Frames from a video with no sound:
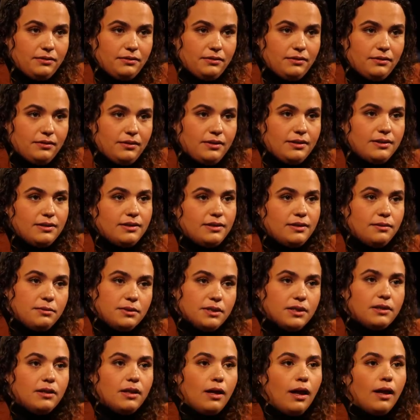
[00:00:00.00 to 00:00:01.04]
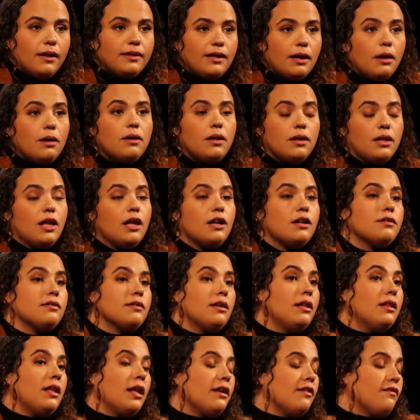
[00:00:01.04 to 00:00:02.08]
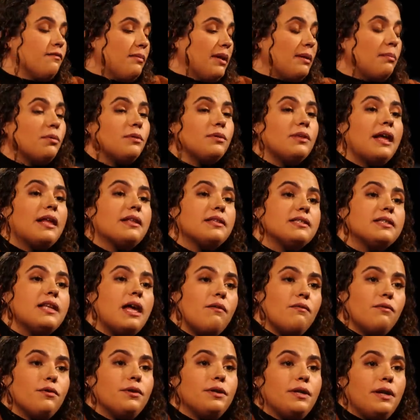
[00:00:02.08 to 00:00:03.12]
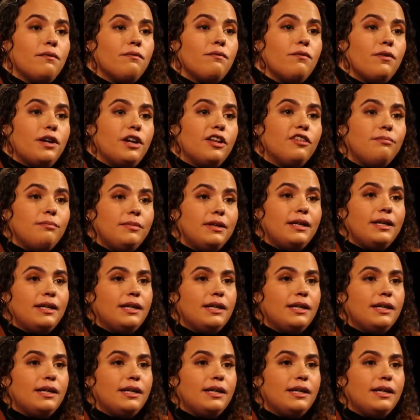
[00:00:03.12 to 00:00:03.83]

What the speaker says: Because there was a lot of people that suffered in front of me,